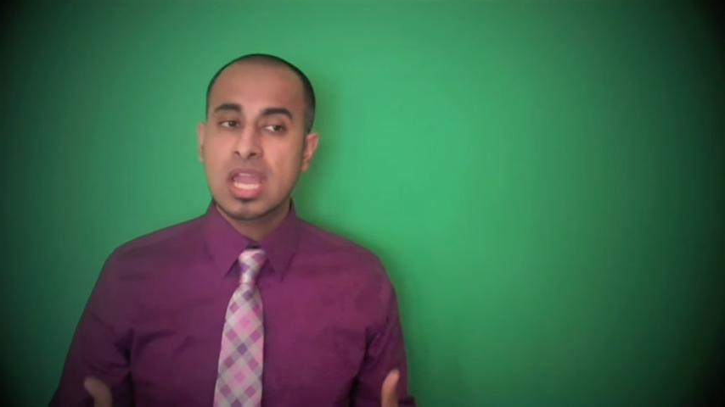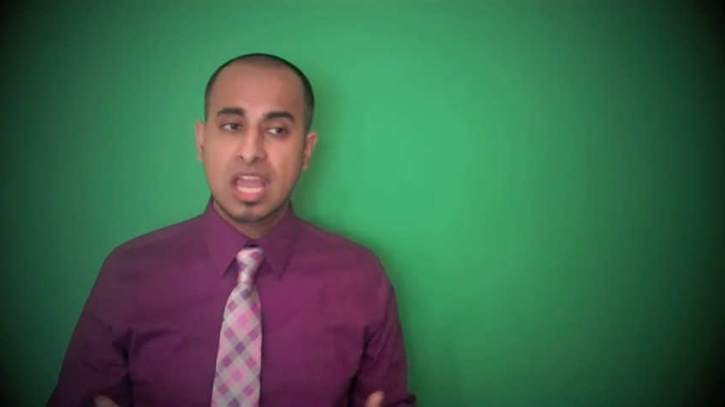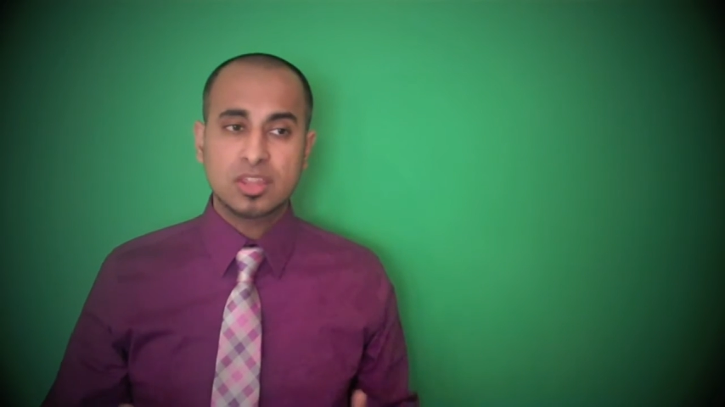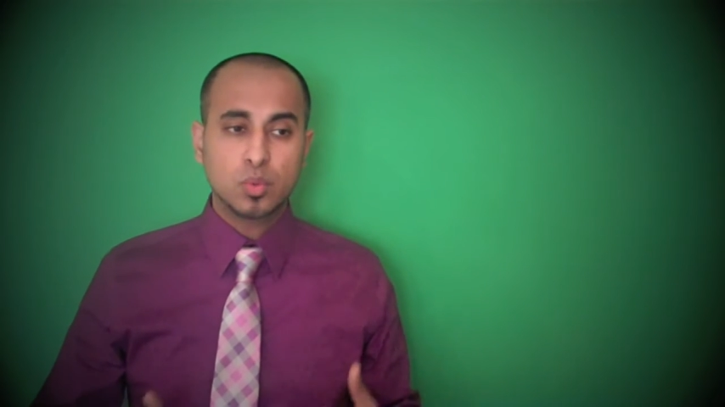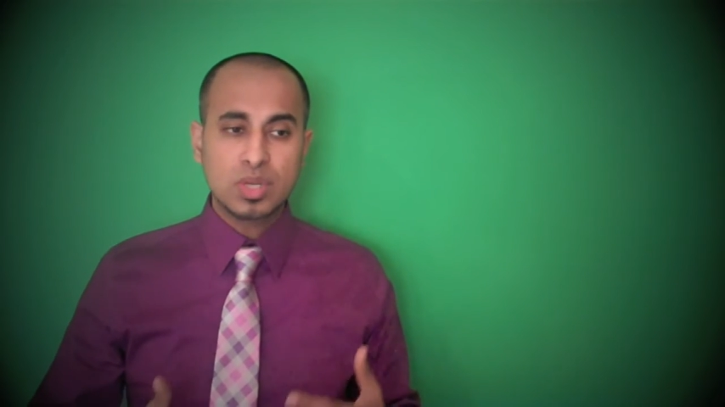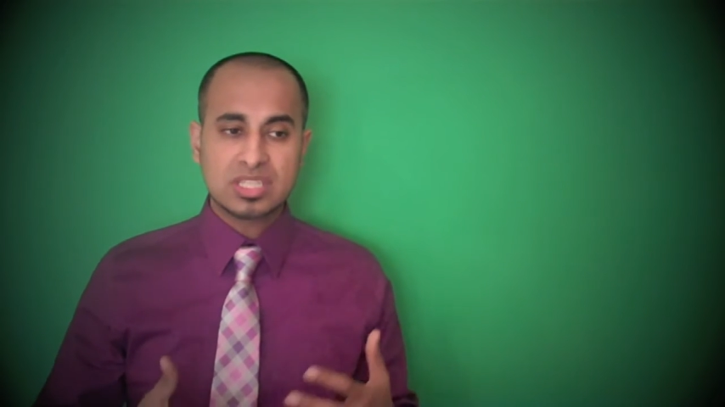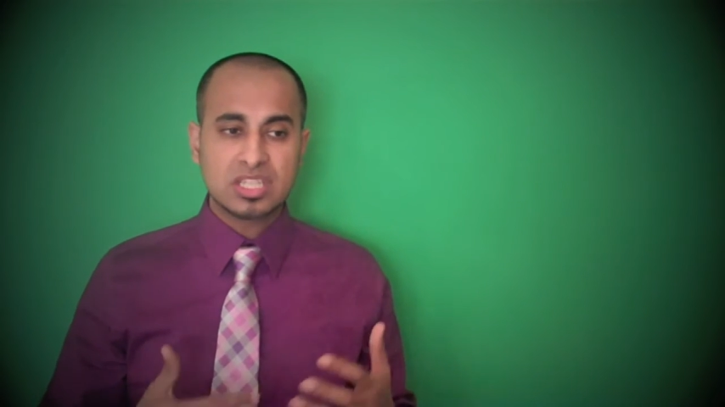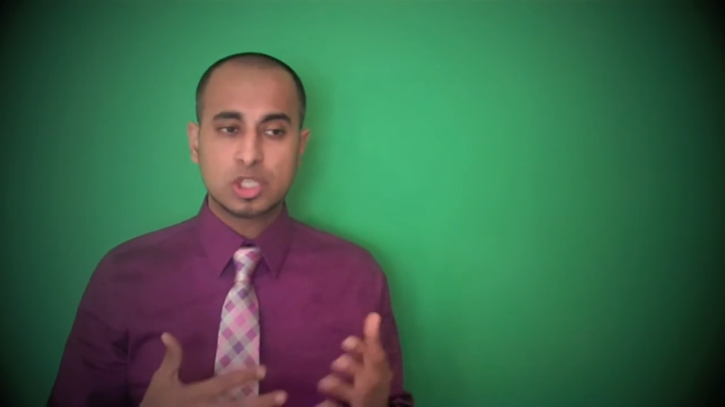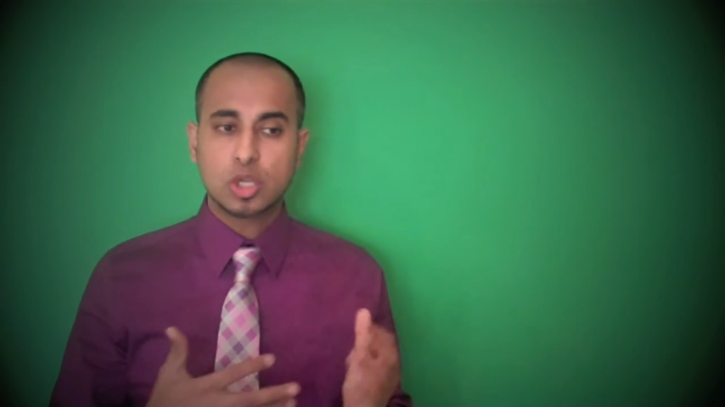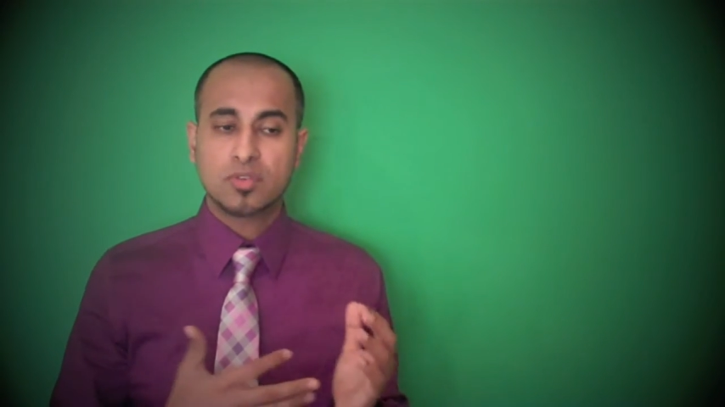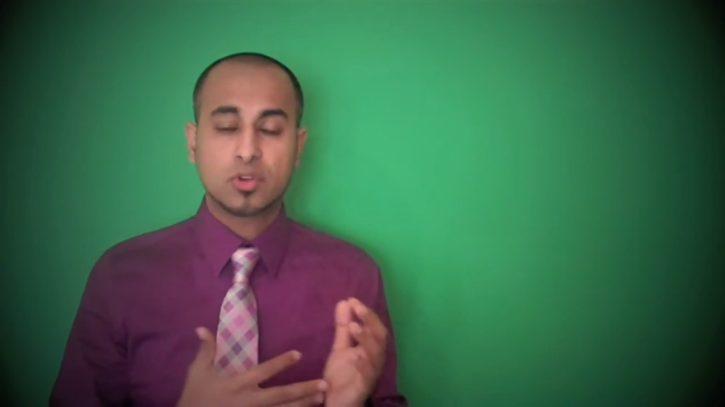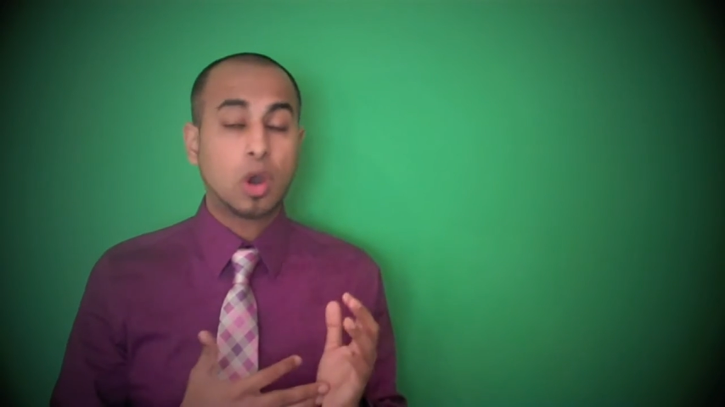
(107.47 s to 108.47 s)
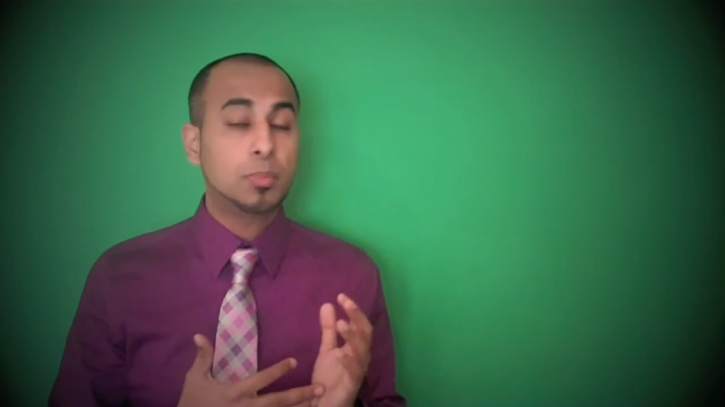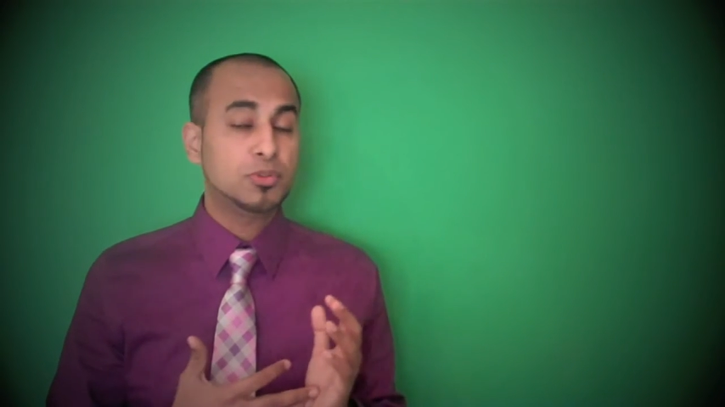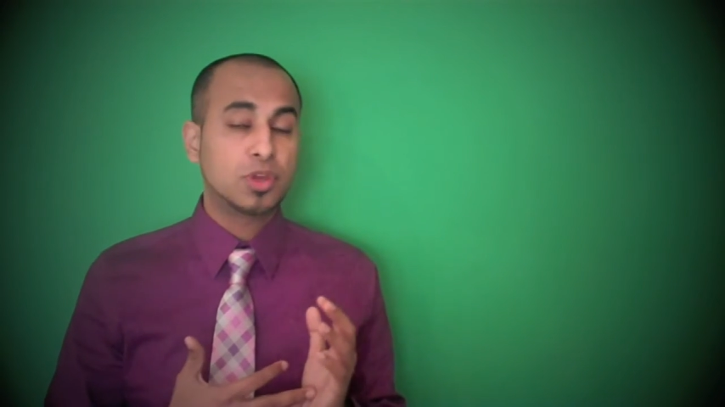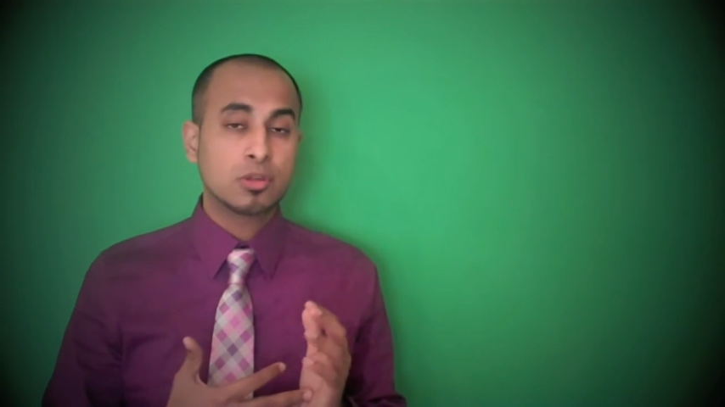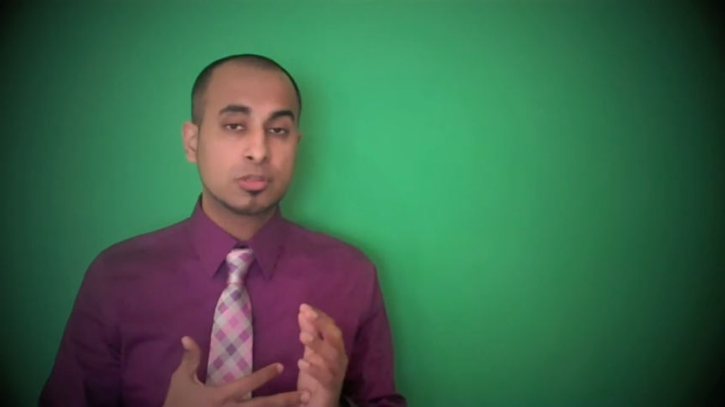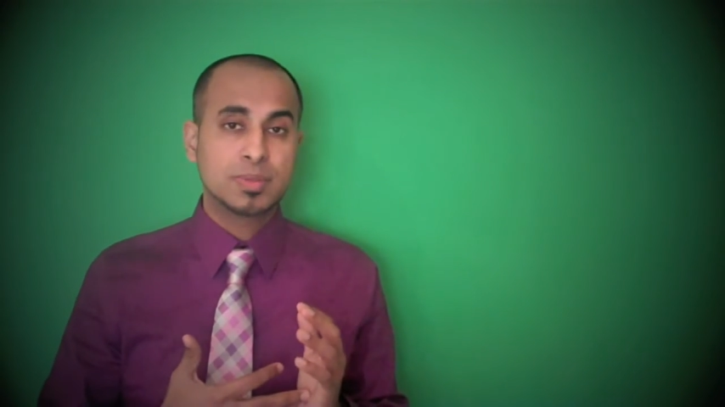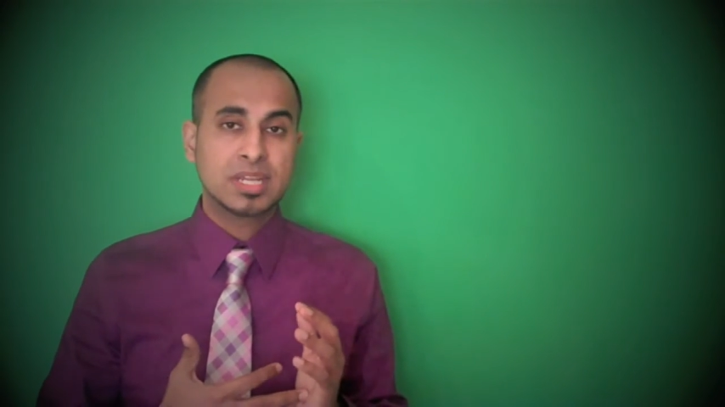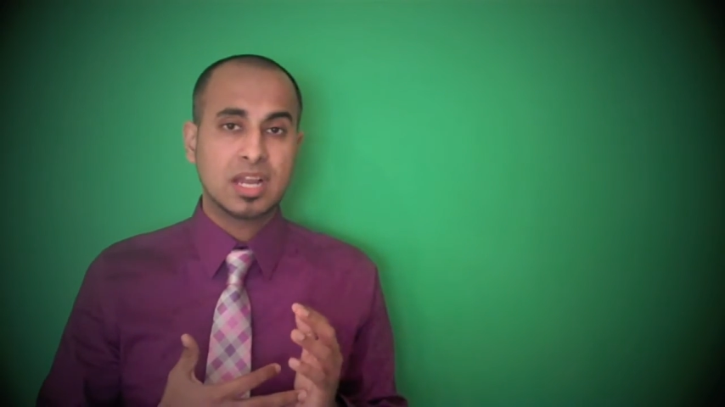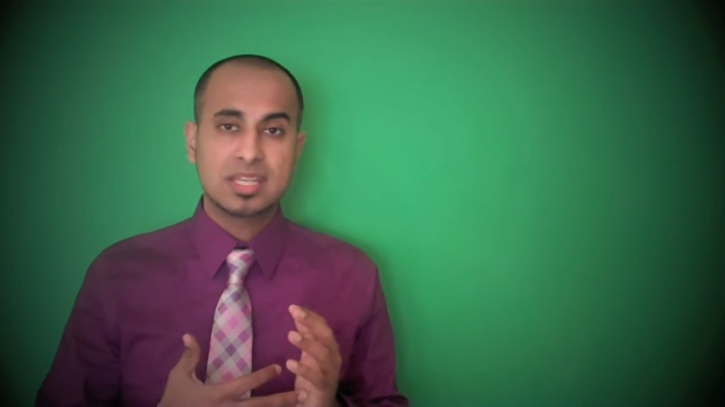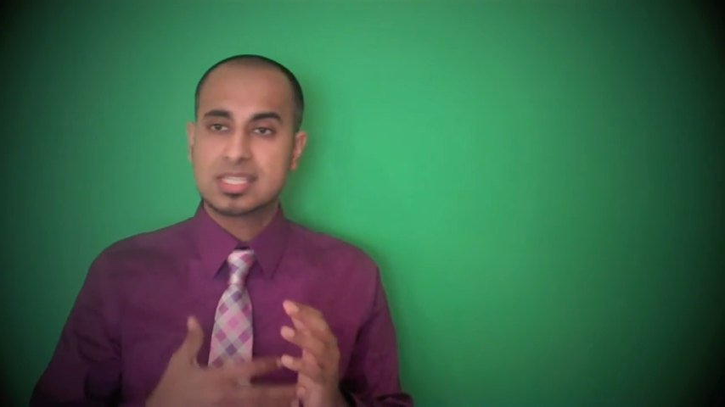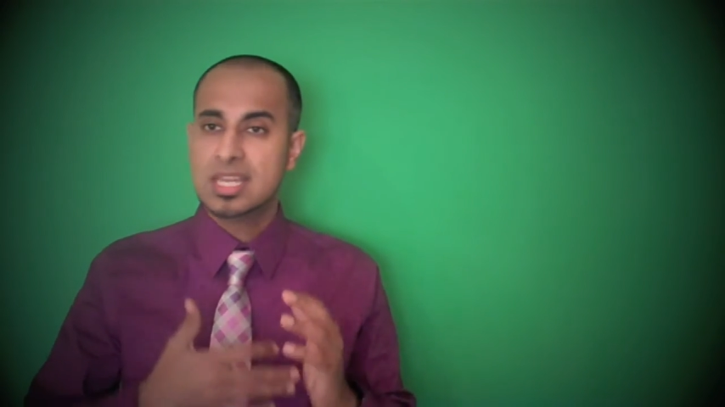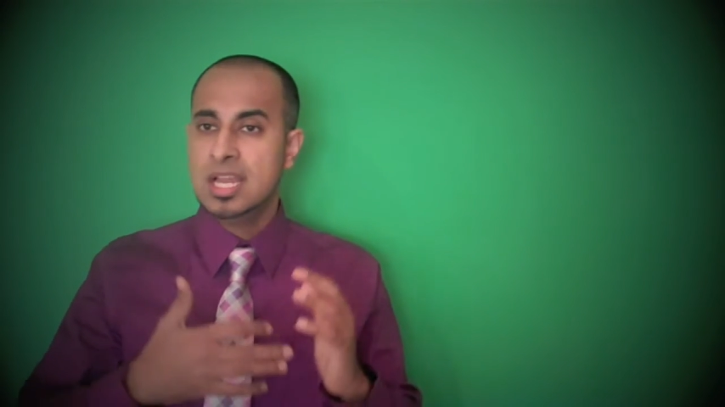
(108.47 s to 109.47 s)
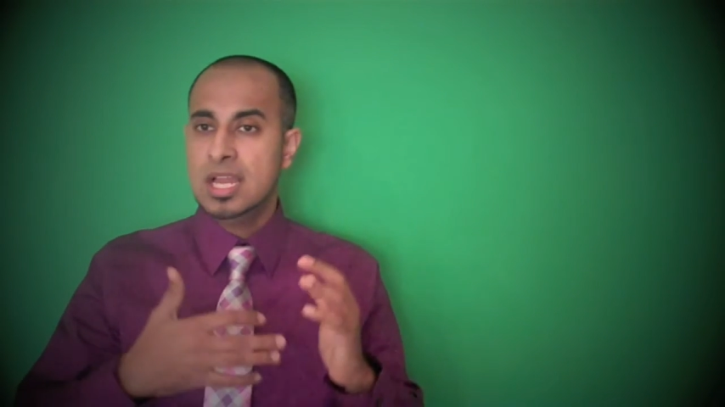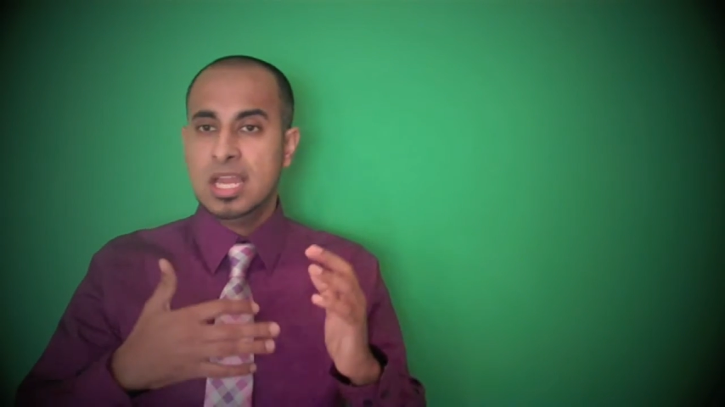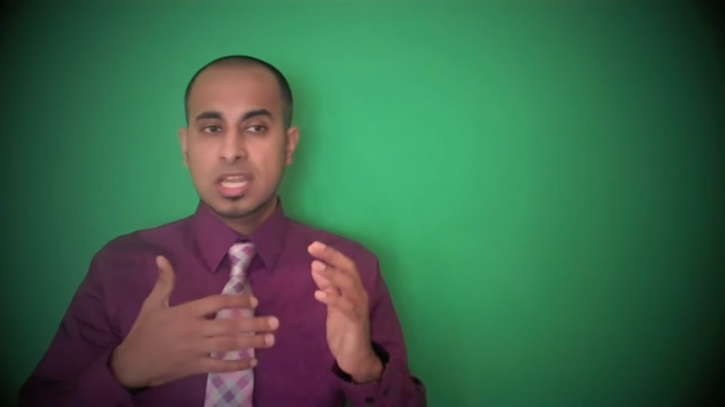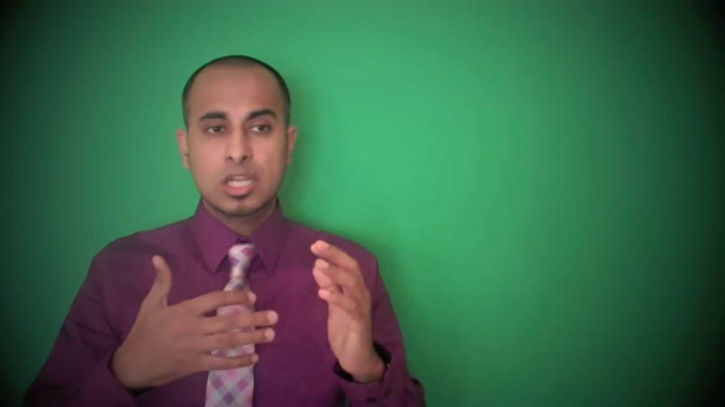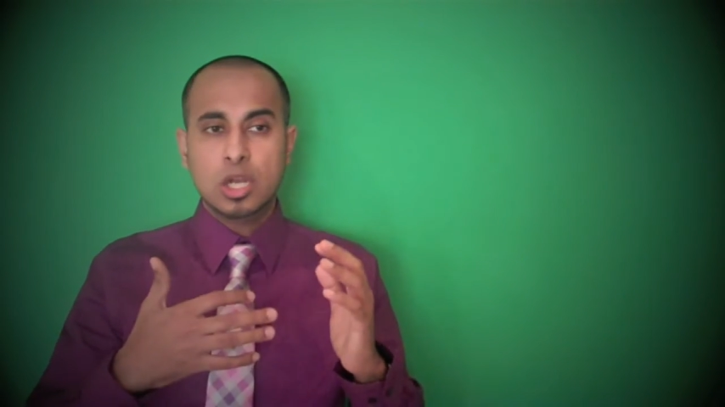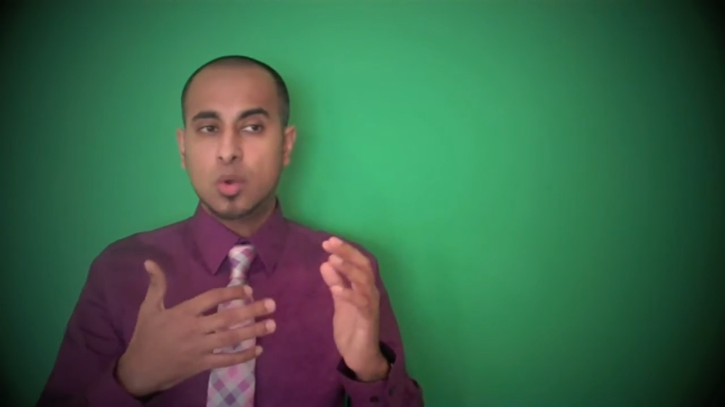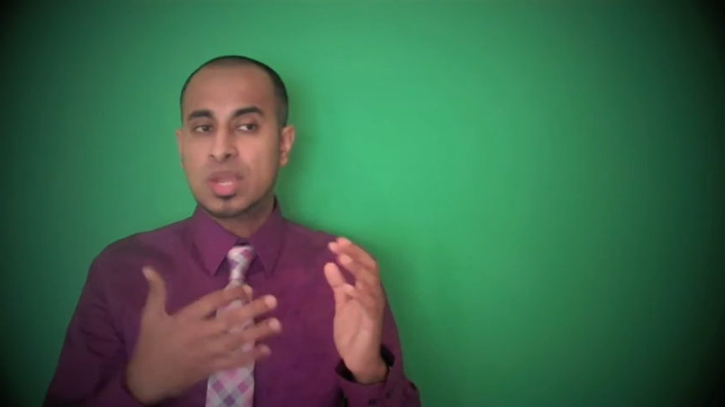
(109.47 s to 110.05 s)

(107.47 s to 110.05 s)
and the reason that you have carpal tunnel is because he